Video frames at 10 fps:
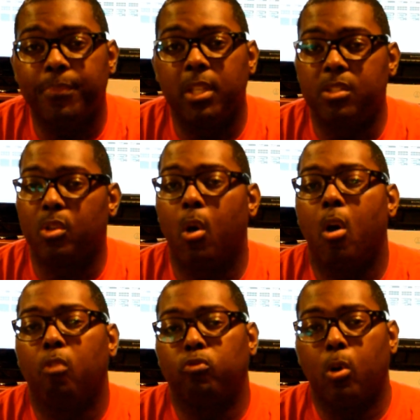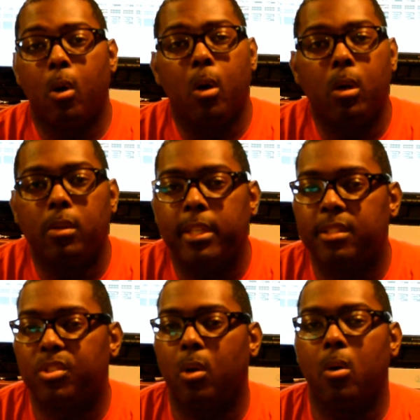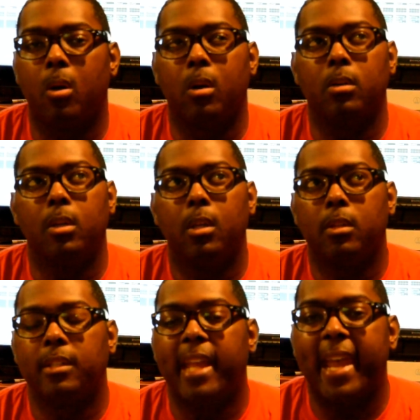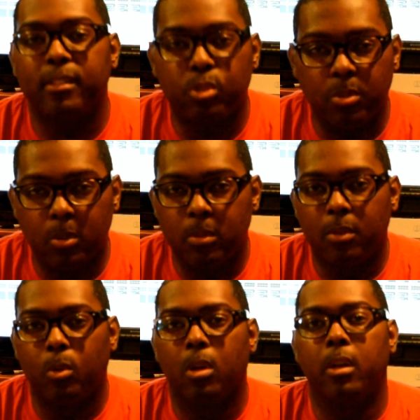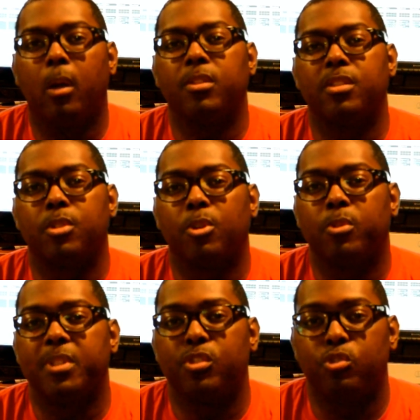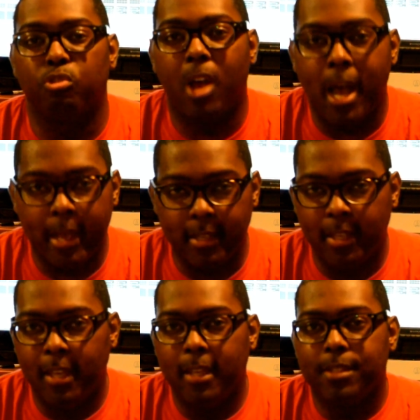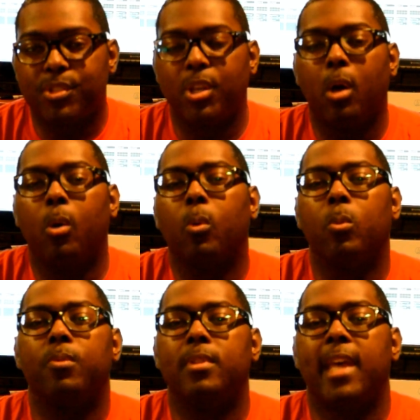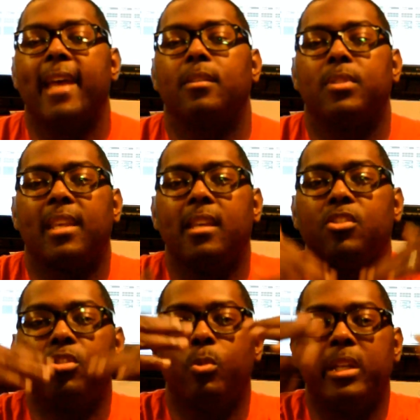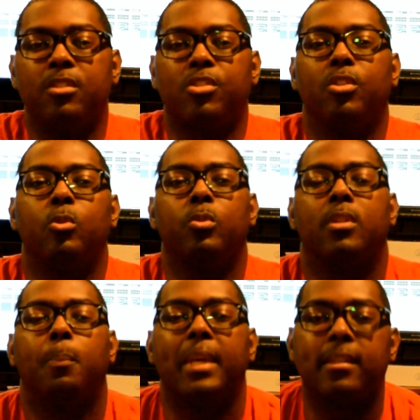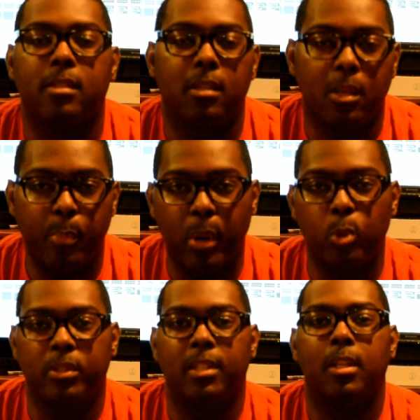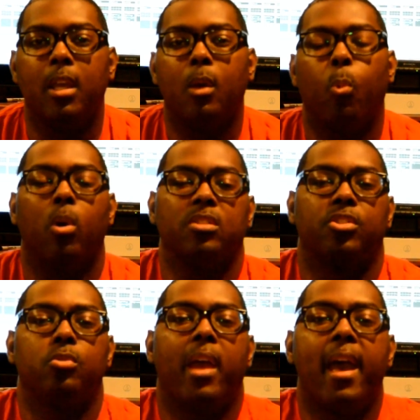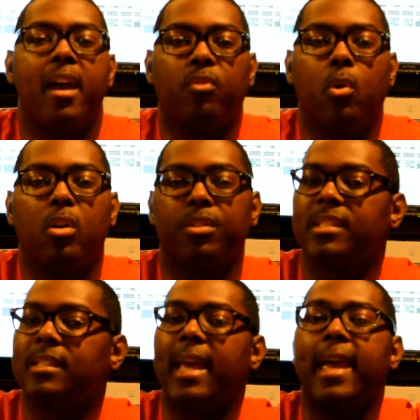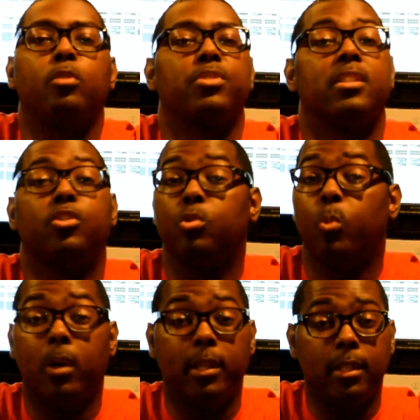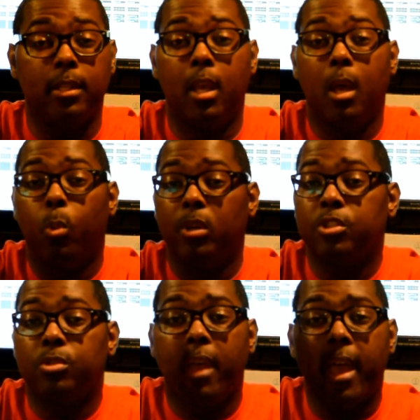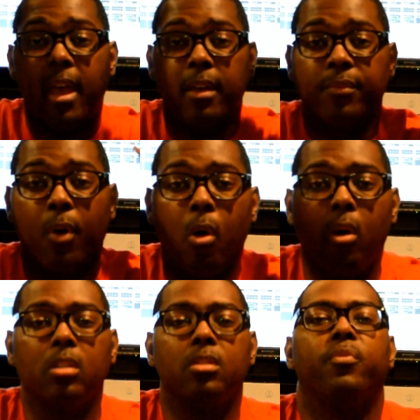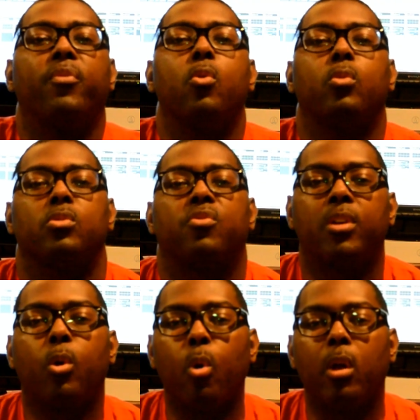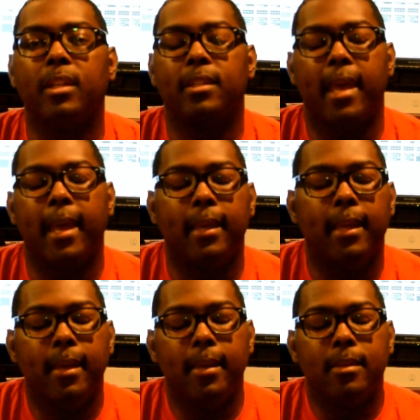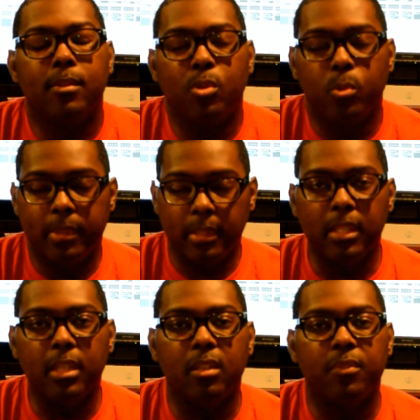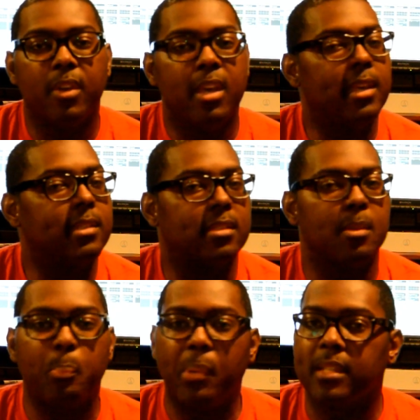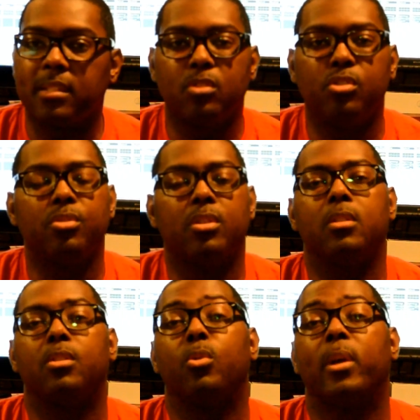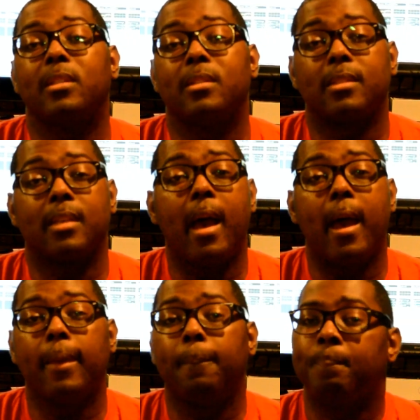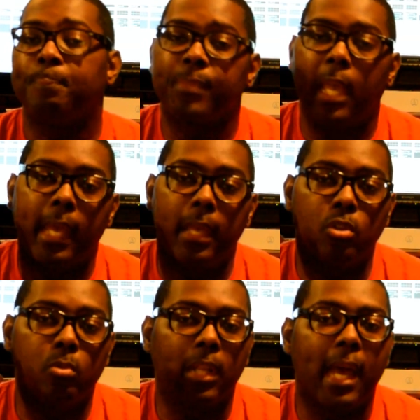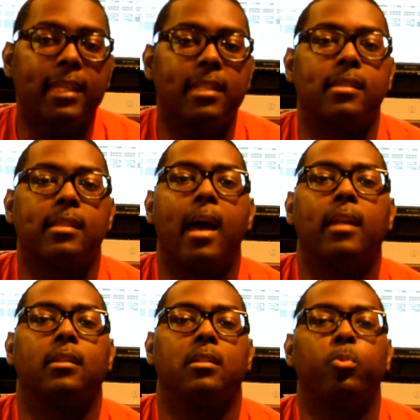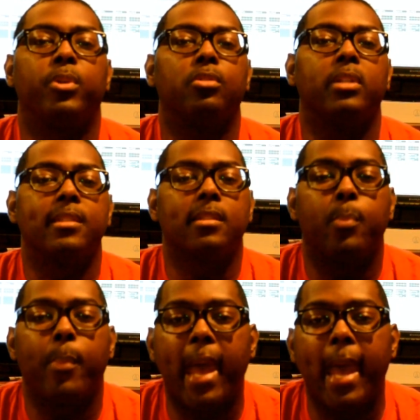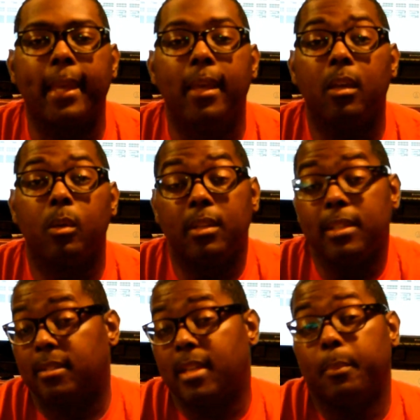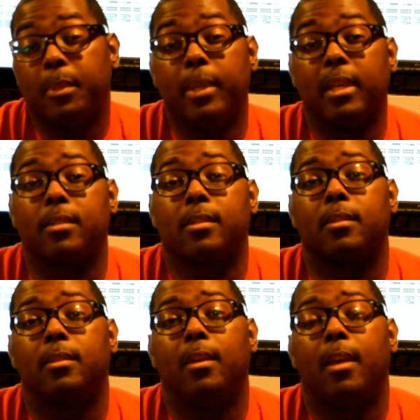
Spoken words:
It's all raw, it's all natural, or the term is dry. So that takes you into the mixing component. Once you have all the sounds that you wanted, once you have all of the vocals recorded that you believe is the best that you can do at this time, and you like it sonically when you listen back, it's time to mix.